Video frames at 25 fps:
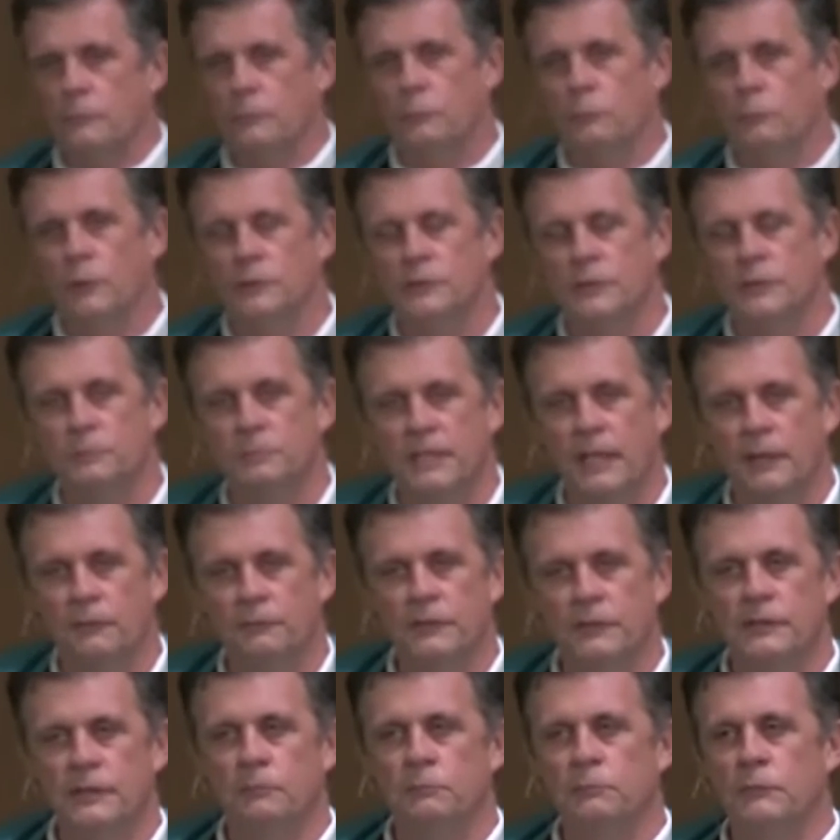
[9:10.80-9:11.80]
worship
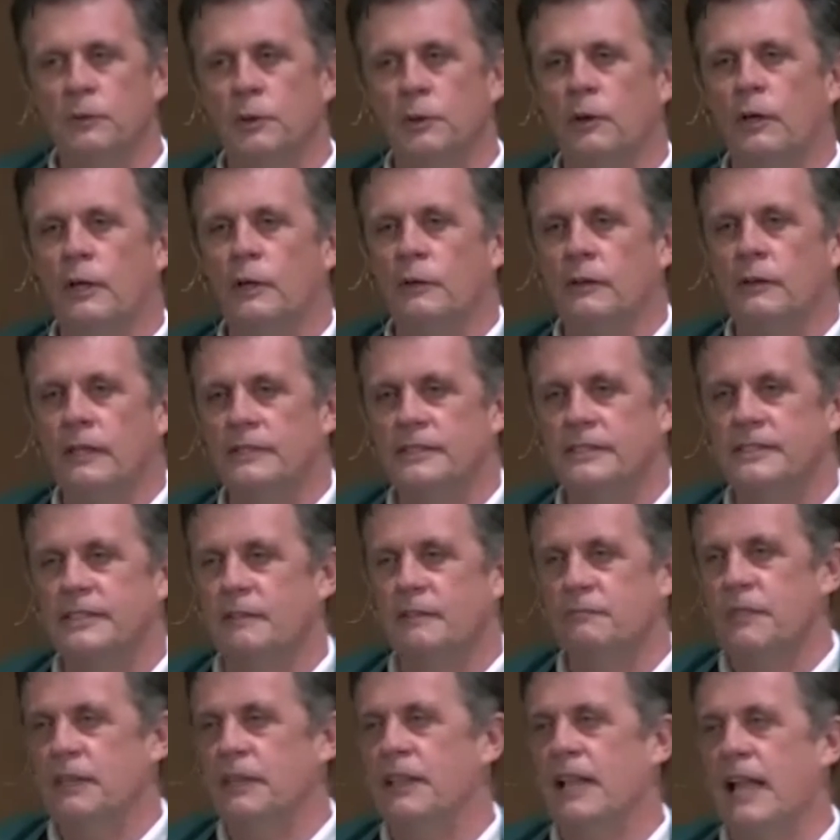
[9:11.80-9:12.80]
service I'm doing on the
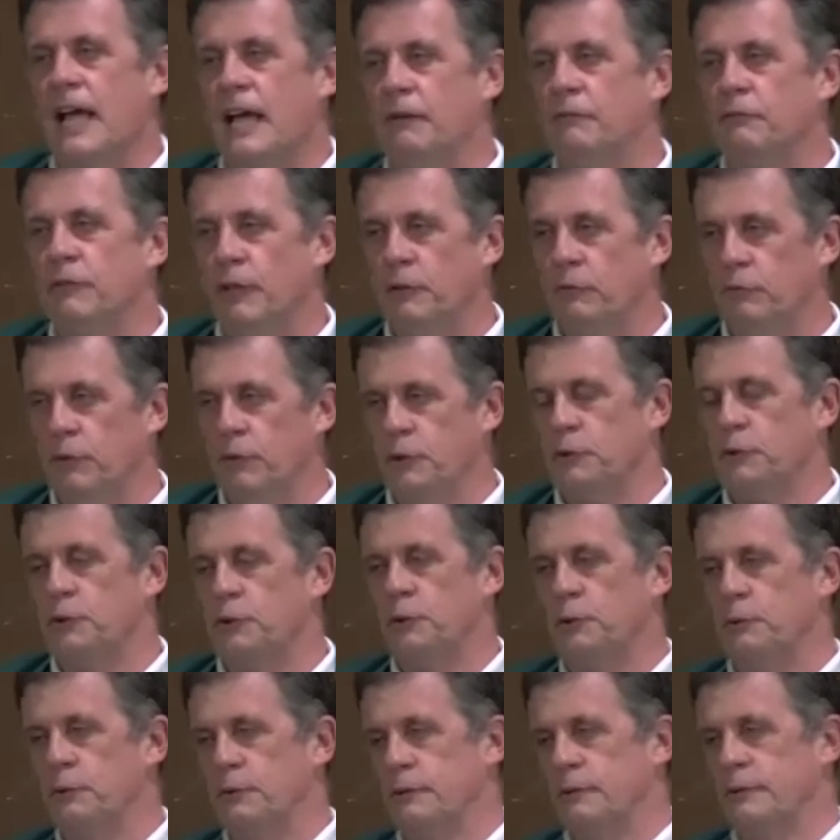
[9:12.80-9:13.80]
7 lively
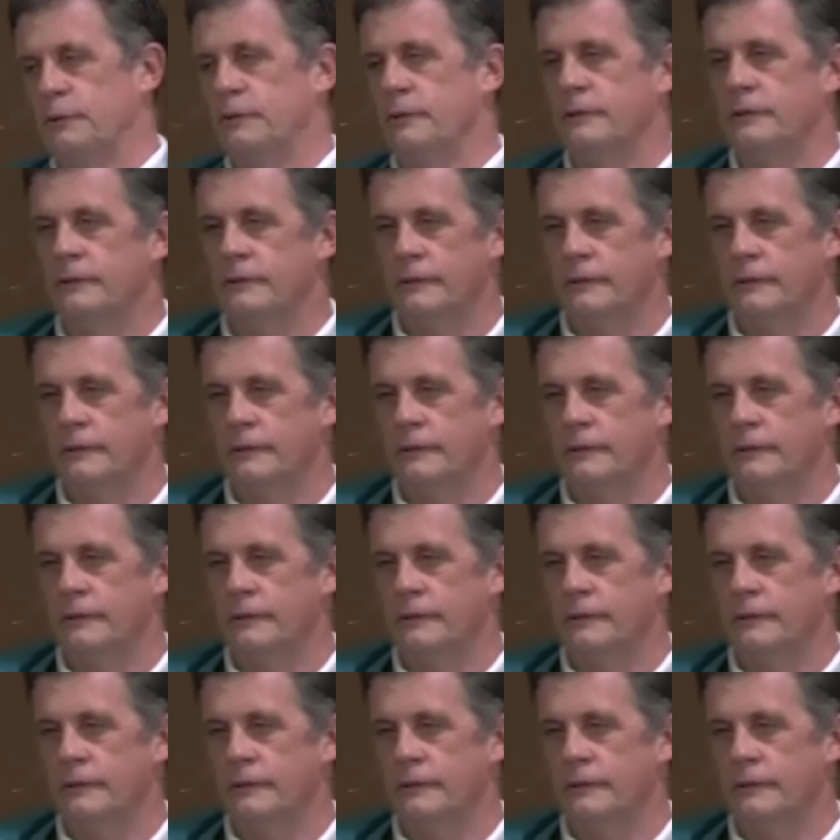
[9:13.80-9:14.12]
virtues,